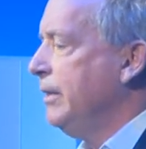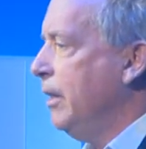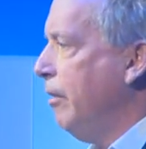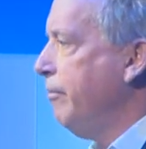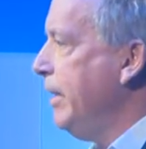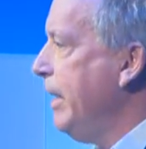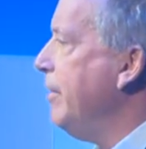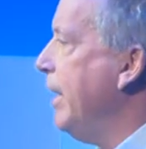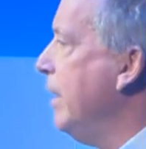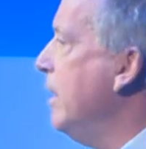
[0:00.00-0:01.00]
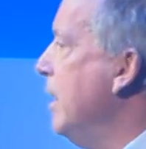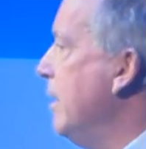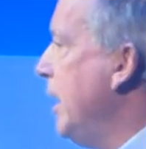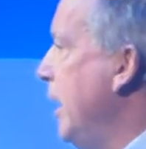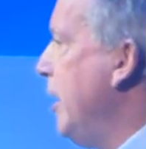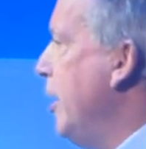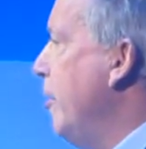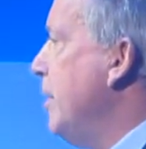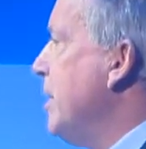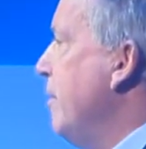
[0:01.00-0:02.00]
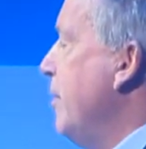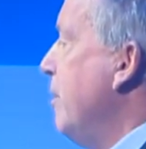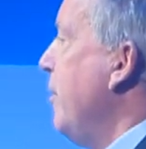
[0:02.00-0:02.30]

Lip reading: of leaving the EU is that for the